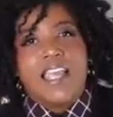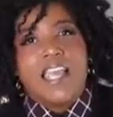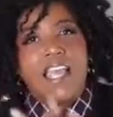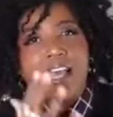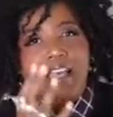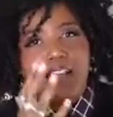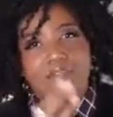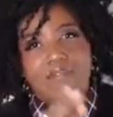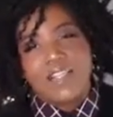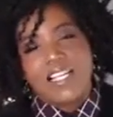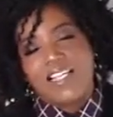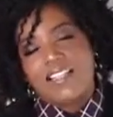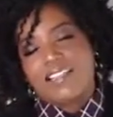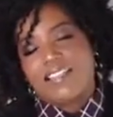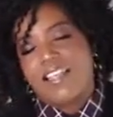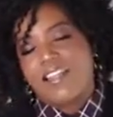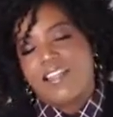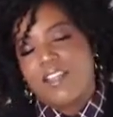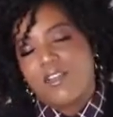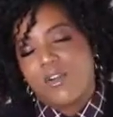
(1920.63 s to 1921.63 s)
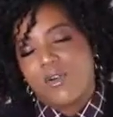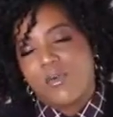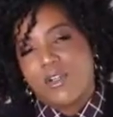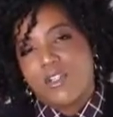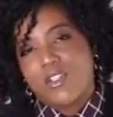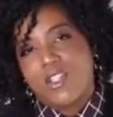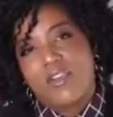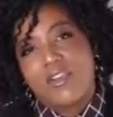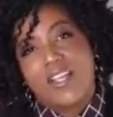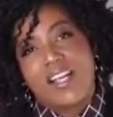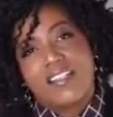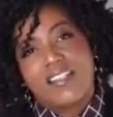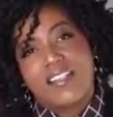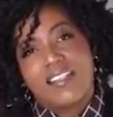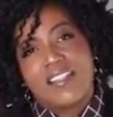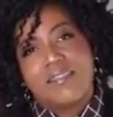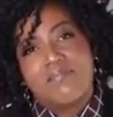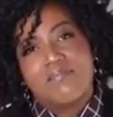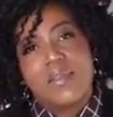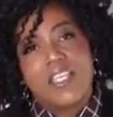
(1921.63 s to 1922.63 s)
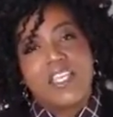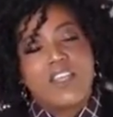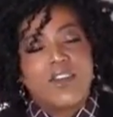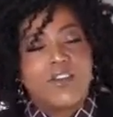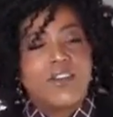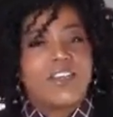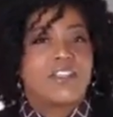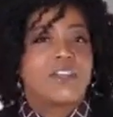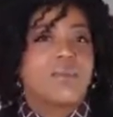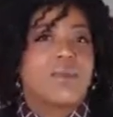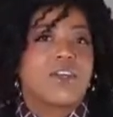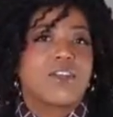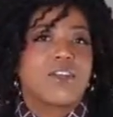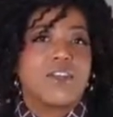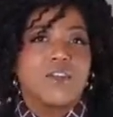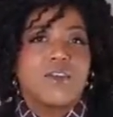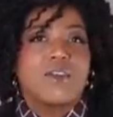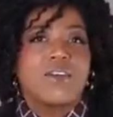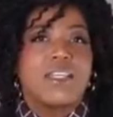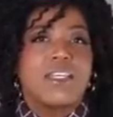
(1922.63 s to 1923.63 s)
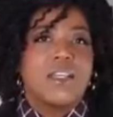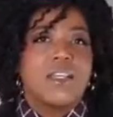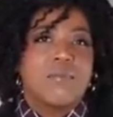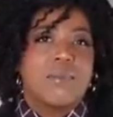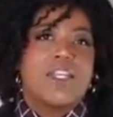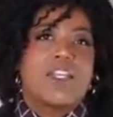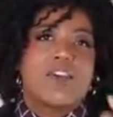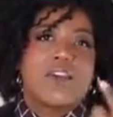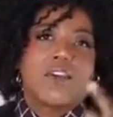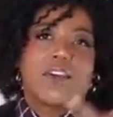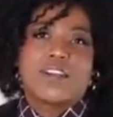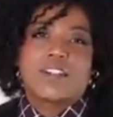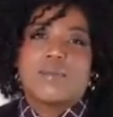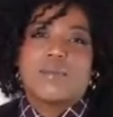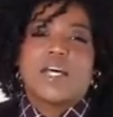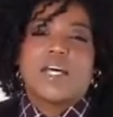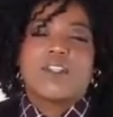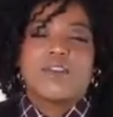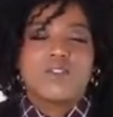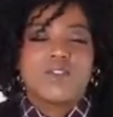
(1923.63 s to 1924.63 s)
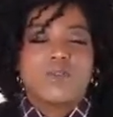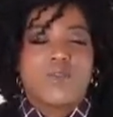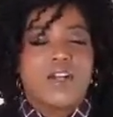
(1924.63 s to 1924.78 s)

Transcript: And like I said, the third one is curiosity. Be curious about you, be curious about those